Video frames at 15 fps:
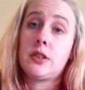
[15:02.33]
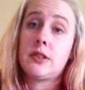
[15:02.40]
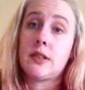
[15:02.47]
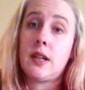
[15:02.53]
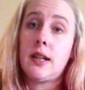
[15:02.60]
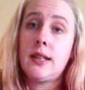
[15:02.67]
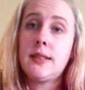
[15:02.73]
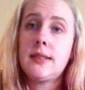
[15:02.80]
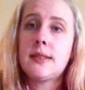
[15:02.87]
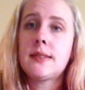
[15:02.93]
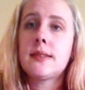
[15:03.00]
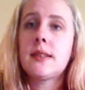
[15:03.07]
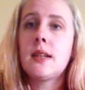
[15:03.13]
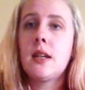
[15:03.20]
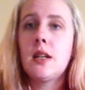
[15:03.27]

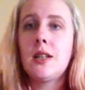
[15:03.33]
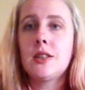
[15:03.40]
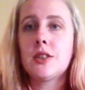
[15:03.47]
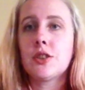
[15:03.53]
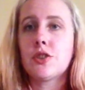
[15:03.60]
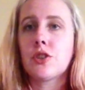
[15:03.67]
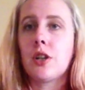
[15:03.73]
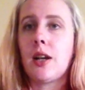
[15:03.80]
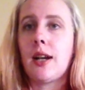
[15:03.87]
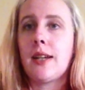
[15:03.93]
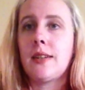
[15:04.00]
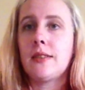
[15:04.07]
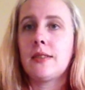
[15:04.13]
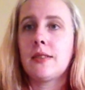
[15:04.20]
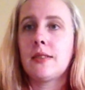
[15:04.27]
Designs, to try
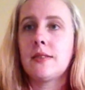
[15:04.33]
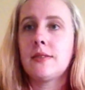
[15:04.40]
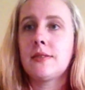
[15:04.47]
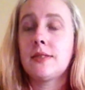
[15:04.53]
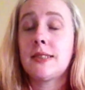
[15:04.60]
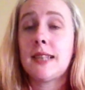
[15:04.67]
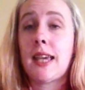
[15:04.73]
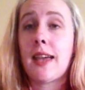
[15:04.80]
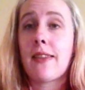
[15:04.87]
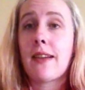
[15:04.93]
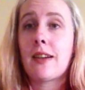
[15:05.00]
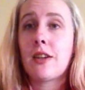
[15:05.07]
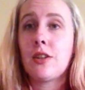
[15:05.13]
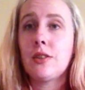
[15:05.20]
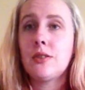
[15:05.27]
and see how
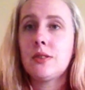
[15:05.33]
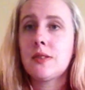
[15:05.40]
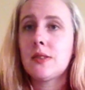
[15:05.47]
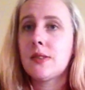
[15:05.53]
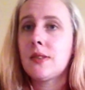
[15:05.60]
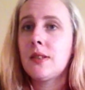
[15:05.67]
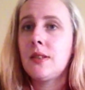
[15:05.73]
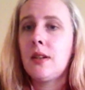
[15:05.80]
that goes.